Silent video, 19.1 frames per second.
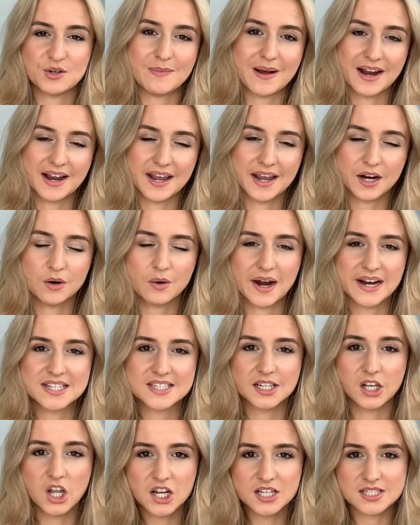might hear quite a
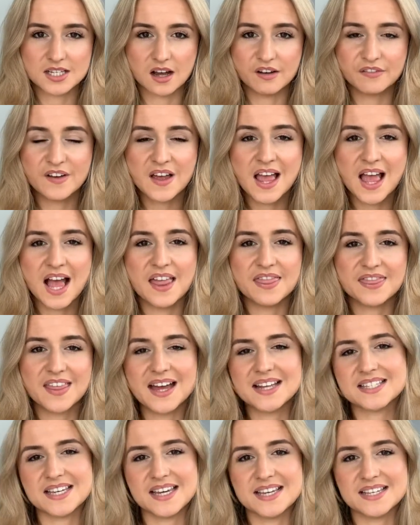lot of, and
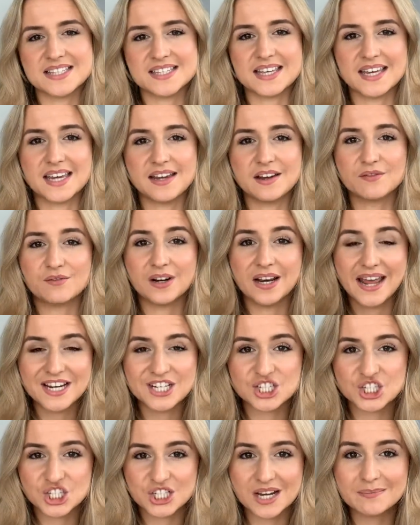that is the
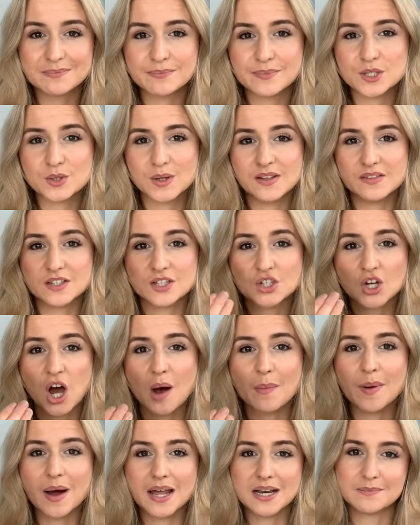relationship between the
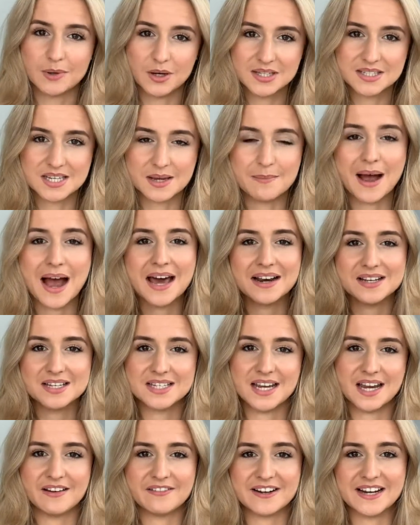top and bottom
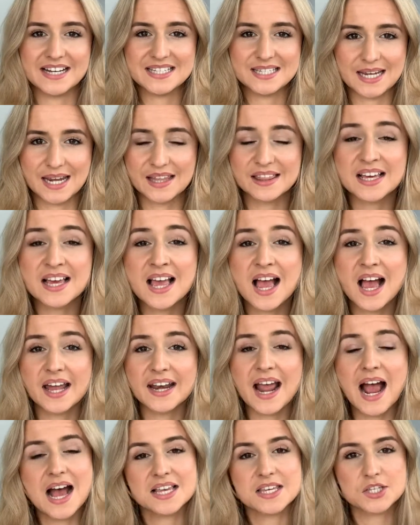anterior teeth, and
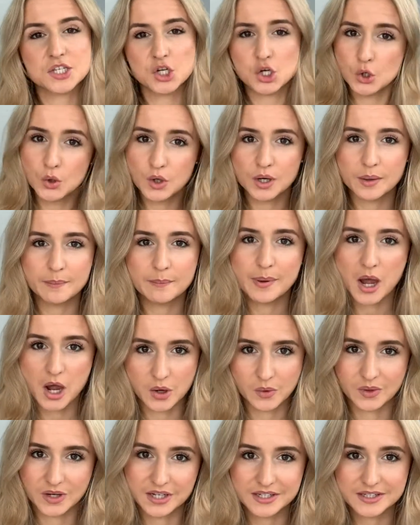it has two
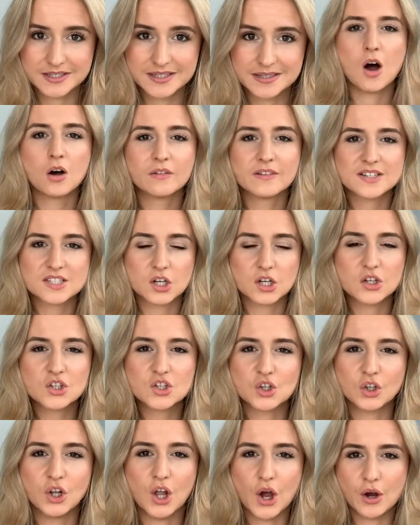components:
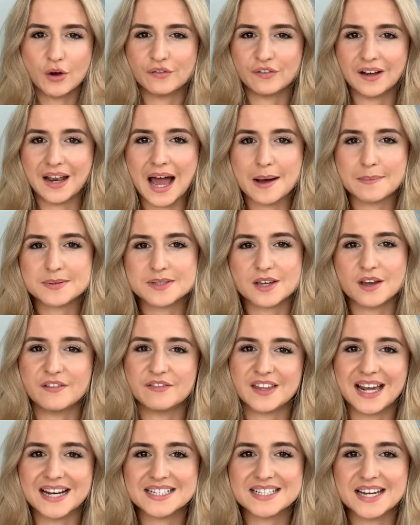horizontal overlaps of
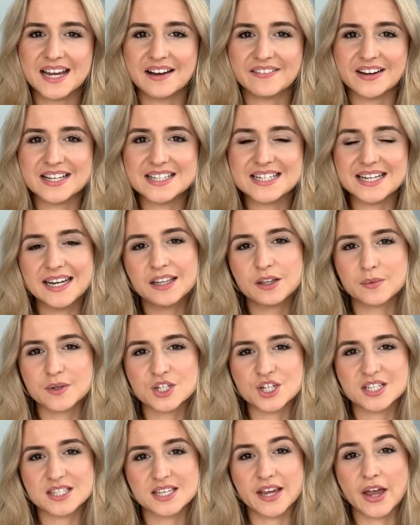the anterior teeth, which
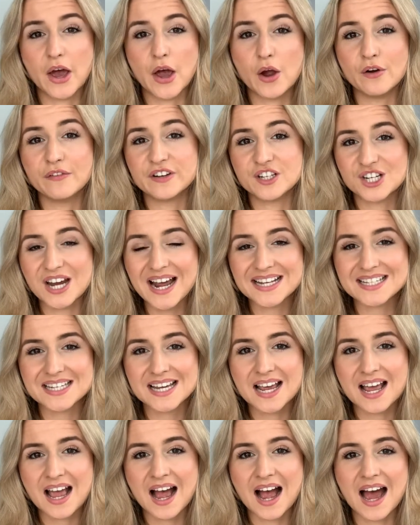is the overjet,
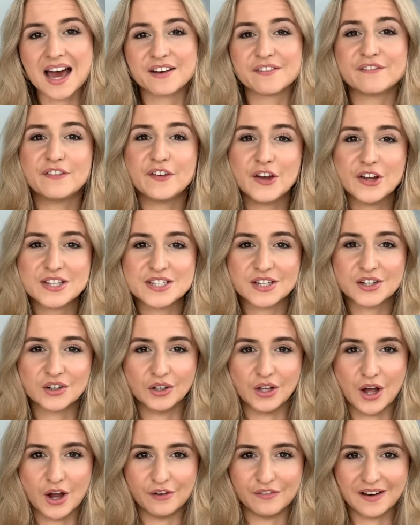and vertical
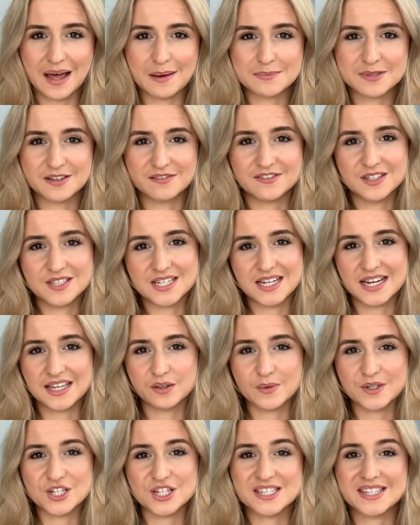overlaps of the teeth,
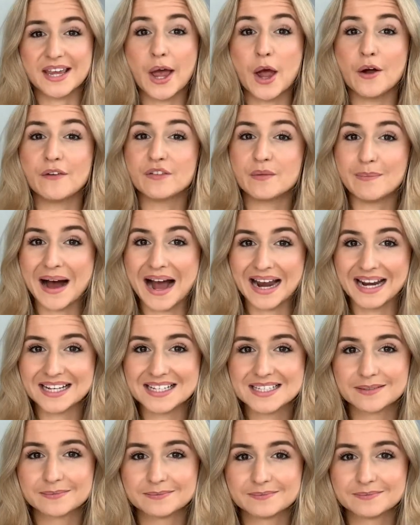which is the overbite.